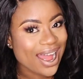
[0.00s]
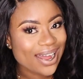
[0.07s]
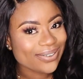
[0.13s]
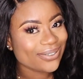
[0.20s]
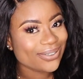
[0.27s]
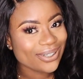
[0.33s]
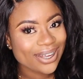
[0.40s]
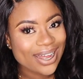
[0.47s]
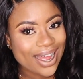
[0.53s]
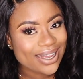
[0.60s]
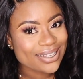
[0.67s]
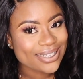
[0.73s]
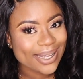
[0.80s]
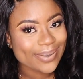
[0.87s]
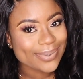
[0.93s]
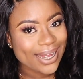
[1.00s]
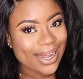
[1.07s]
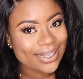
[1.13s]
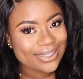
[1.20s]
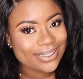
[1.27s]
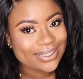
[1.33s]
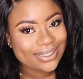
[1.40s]
I will not accept
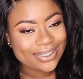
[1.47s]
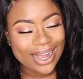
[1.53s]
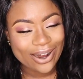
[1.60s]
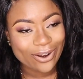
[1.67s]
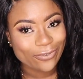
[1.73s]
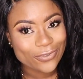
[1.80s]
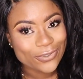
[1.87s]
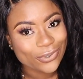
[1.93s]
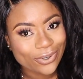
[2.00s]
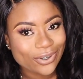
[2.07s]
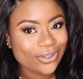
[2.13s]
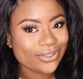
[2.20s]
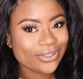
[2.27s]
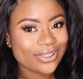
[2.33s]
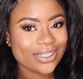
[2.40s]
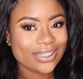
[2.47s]
that kind of joke.